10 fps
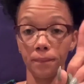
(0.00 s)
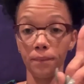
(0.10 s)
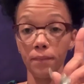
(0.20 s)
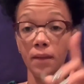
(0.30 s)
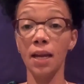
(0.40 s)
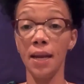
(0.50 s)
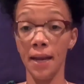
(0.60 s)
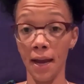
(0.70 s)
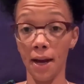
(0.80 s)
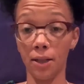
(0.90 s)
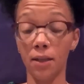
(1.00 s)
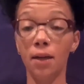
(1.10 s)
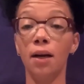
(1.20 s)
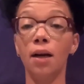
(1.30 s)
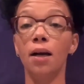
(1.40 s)
Now,
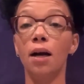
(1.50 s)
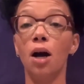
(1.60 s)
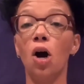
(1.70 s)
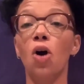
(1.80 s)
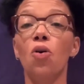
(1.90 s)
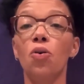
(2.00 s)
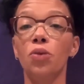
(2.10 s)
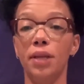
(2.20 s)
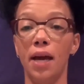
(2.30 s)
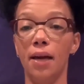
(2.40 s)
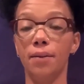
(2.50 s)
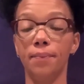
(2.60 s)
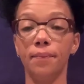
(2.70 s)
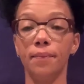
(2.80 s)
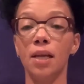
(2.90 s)
old debt.
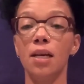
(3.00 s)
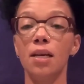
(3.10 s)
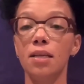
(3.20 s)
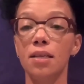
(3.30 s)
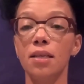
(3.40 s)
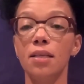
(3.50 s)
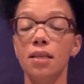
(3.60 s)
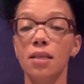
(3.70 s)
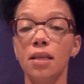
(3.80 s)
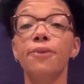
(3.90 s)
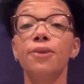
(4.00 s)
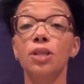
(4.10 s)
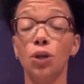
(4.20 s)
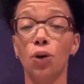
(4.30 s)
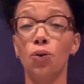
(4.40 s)
Since the stuff is
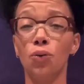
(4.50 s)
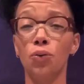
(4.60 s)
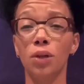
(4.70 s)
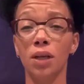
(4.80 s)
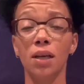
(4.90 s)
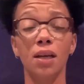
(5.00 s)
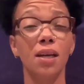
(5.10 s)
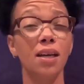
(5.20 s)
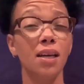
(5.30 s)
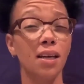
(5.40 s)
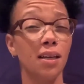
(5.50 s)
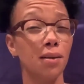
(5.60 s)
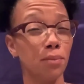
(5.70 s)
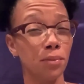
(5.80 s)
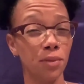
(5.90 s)
old,
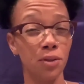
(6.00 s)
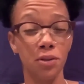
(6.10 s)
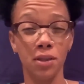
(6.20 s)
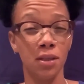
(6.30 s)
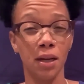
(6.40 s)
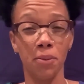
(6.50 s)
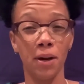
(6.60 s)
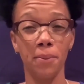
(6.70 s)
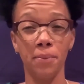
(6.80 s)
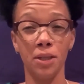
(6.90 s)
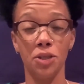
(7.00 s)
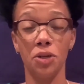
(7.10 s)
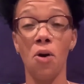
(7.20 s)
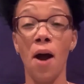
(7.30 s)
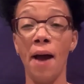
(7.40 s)
most of the time companies don't have
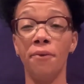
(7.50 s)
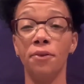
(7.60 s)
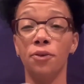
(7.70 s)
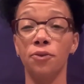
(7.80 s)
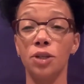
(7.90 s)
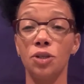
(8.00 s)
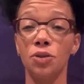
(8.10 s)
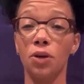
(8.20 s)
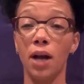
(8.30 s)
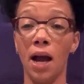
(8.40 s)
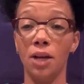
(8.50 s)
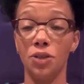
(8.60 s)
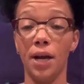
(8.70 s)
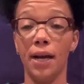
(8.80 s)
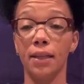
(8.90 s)
the original contract
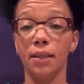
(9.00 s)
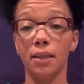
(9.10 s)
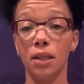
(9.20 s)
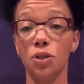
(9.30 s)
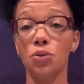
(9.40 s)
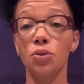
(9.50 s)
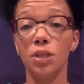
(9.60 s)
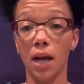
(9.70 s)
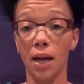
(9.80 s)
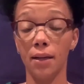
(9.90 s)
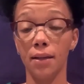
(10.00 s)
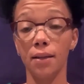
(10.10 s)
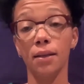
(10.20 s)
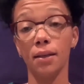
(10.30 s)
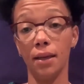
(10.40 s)
that you signed. Okay,
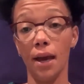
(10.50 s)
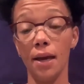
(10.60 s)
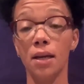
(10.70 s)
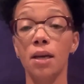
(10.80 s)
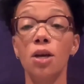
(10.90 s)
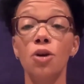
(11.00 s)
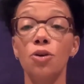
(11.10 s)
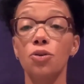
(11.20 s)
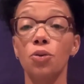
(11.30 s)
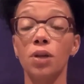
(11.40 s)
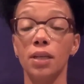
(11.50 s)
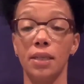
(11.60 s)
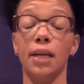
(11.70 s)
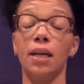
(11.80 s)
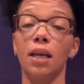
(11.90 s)
so when a debt
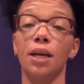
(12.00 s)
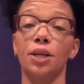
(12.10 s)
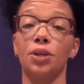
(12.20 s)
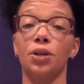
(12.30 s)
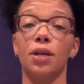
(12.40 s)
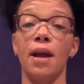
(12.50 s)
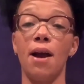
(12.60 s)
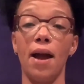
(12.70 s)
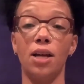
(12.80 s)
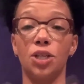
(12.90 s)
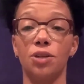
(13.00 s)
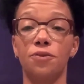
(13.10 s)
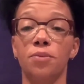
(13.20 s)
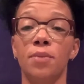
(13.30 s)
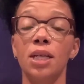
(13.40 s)
collector now has your
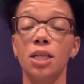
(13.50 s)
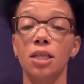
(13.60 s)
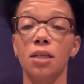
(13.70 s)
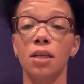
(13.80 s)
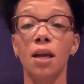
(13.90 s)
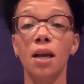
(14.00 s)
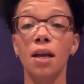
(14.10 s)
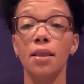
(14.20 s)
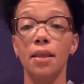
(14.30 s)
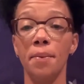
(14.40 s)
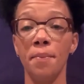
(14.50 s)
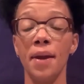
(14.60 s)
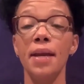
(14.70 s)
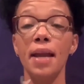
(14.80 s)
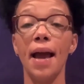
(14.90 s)
information, they may not
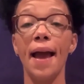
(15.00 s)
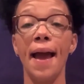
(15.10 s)
have